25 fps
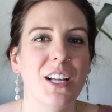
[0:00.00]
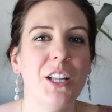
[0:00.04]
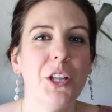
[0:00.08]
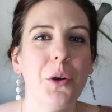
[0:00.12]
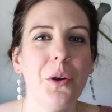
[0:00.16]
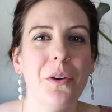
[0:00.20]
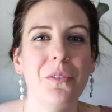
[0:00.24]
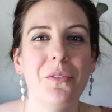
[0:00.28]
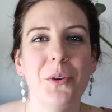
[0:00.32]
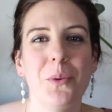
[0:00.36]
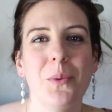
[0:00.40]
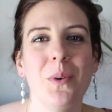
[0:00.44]

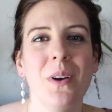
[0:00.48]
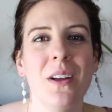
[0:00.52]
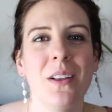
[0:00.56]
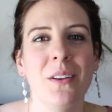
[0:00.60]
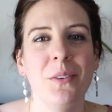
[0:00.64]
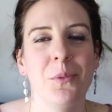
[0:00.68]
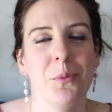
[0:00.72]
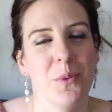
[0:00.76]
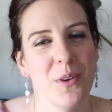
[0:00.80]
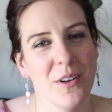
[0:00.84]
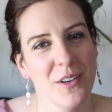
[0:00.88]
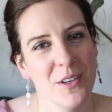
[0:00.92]
Hello
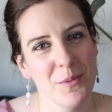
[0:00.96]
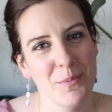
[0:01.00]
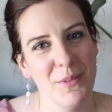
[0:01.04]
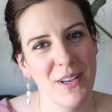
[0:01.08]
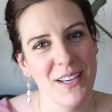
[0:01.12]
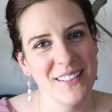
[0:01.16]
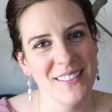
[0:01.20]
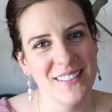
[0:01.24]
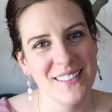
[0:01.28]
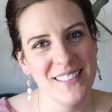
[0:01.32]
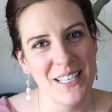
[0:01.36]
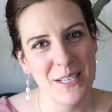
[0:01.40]
everyone, welcome
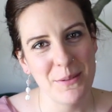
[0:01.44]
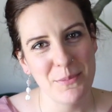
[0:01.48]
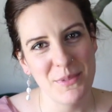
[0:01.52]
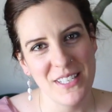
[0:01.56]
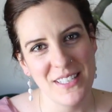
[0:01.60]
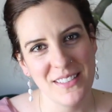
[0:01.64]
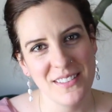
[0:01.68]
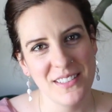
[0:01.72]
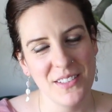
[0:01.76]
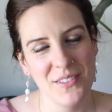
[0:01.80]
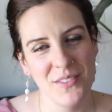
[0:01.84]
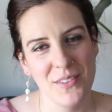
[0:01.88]
back to Damn
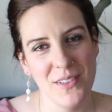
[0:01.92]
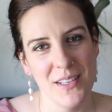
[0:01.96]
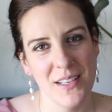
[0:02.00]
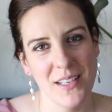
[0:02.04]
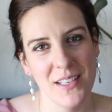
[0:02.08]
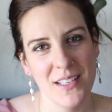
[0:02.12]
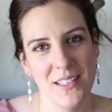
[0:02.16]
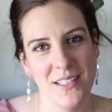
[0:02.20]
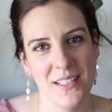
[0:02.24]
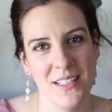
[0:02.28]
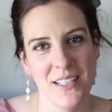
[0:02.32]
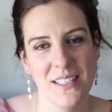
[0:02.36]
Tasty
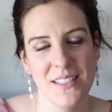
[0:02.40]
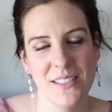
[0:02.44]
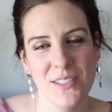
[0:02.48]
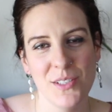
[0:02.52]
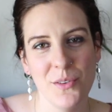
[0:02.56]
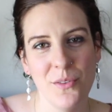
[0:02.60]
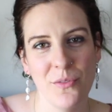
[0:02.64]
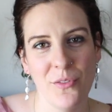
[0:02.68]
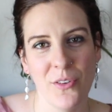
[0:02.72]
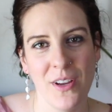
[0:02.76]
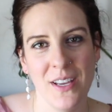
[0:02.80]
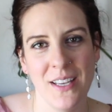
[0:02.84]
Vegan. It's
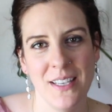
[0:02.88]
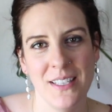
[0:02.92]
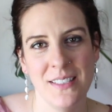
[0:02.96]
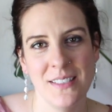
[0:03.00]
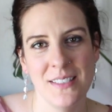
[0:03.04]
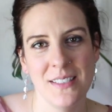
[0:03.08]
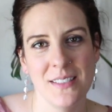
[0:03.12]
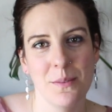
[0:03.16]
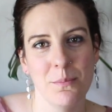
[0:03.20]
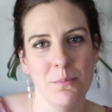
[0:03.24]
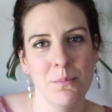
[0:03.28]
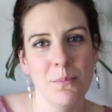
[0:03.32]
your
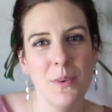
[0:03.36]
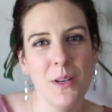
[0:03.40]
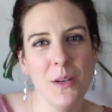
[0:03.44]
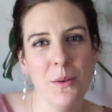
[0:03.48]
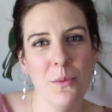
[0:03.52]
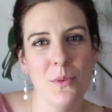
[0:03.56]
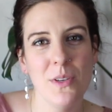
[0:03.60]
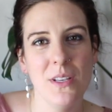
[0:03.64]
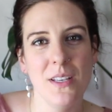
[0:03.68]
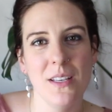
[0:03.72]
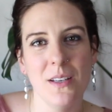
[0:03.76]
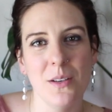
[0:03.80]
friend
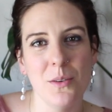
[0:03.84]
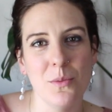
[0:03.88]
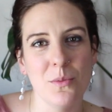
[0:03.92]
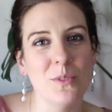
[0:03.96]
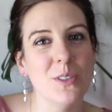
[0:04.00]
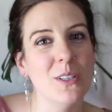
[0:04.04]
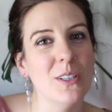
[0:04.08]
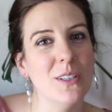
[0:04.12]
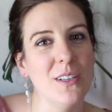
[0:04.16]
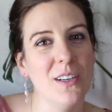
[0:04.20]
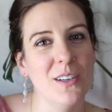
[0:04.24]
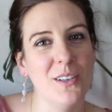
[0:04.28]
Maria
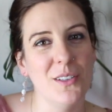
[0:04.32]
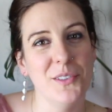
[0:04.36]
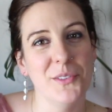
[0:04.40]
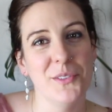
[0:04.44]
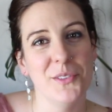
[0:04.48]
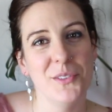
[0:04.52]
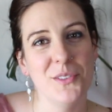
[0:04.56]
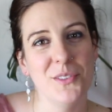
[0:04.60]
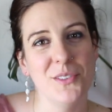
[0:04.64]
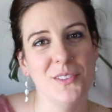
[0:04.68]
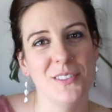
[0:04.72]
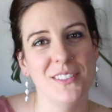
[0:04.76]

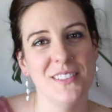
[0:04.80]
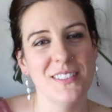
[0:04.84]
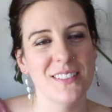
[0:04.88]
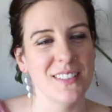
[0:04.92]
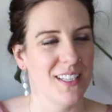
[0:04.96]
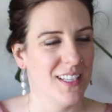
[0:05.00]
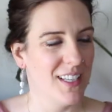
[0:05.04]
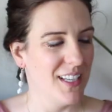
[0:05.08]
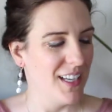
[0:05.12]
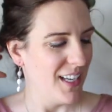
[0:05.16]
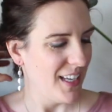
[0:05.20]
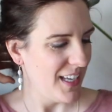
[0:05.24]

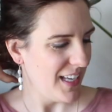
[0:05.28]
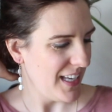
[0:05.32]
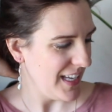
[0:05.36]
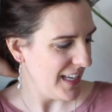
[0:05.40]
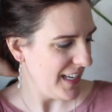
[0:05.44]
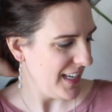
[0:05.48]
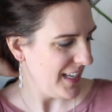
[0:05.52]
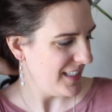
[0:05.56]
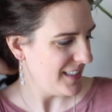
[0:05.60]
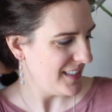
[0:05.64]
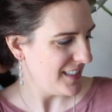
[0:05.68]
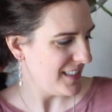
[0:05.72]
Rose.
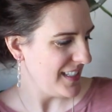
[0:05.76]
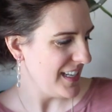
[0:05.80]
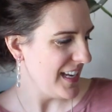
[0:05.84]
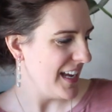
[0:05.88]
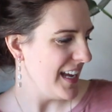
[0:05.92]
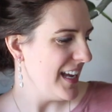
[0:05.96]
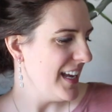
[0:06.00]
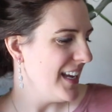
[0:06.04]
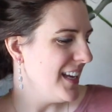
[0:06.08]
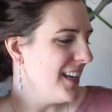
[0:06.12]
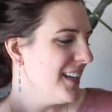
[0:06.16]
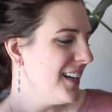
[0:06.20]
And
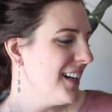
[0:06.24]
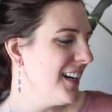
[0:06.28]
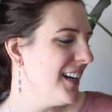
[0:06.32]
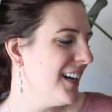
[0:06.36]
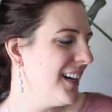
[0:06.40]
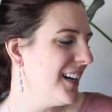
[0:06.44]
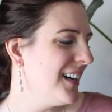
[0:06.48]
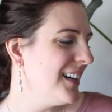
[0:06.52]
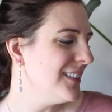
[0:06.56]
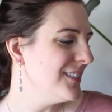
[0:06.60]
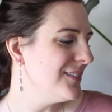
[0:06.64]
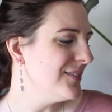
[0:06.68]
today
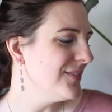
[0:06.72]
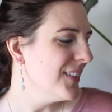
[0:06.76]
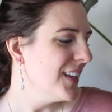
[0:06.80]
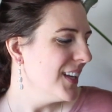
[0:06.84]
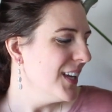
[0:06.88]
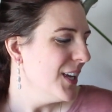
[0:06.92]
um,